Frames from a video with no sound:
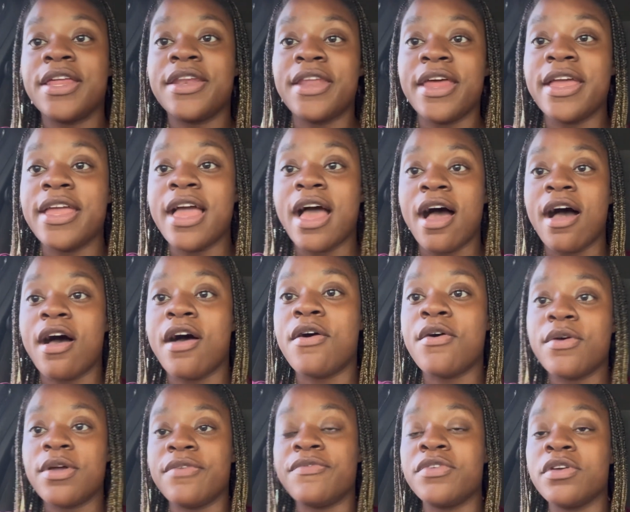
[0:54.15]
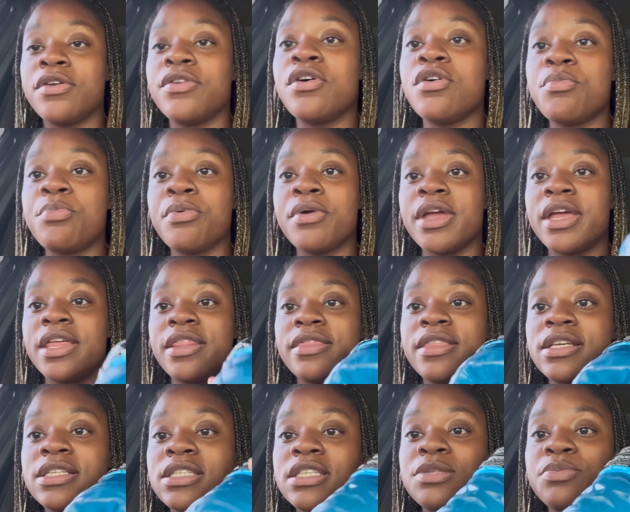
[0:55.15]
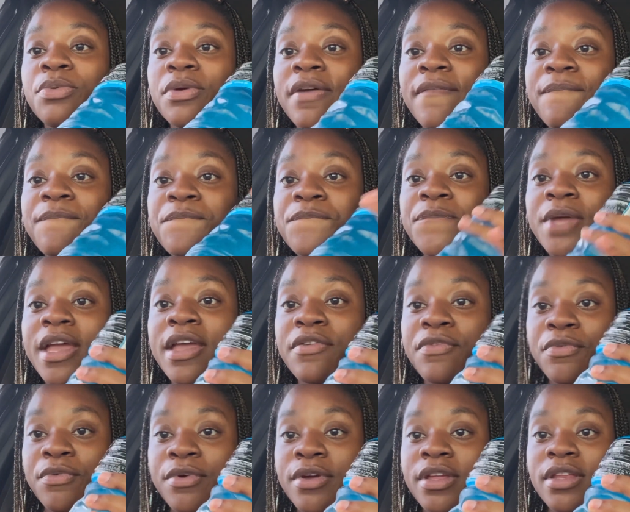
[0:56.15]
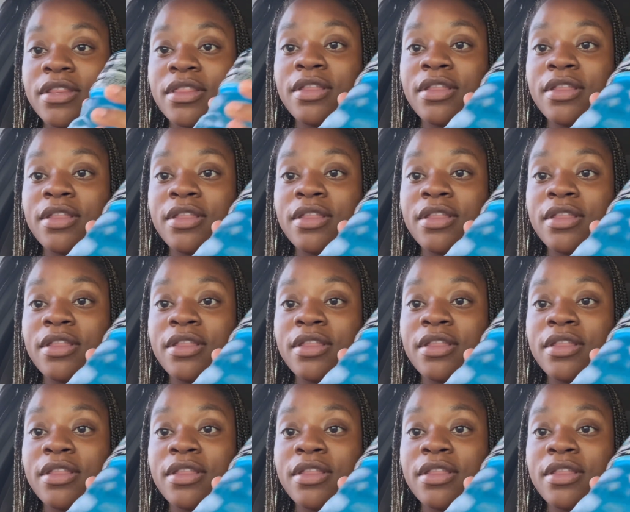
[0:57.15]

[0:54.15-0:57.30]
Now, y'all, if you don't know Brent, this is Brent' favorite.